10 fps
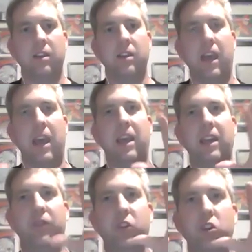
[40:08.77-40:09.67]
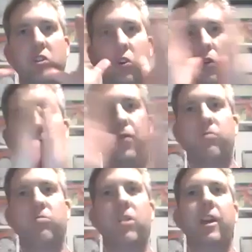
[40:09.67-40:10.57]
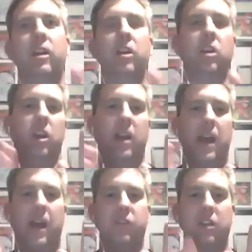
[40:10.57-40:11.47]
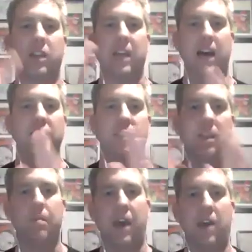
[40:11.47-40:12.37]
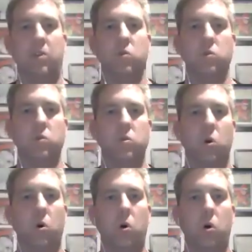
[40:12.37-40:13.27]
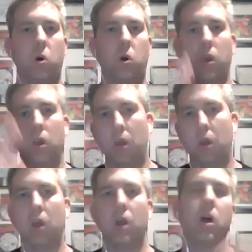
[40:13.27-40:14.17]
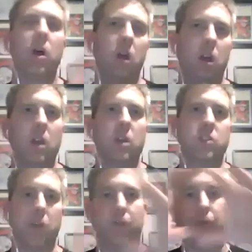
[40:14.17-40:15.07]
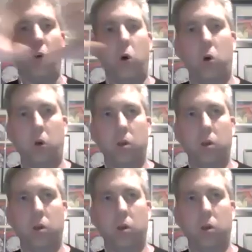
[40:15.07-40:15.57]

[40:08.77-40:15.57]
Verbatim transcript: Yeah, if you do three, you're going to have to cut some panels or so four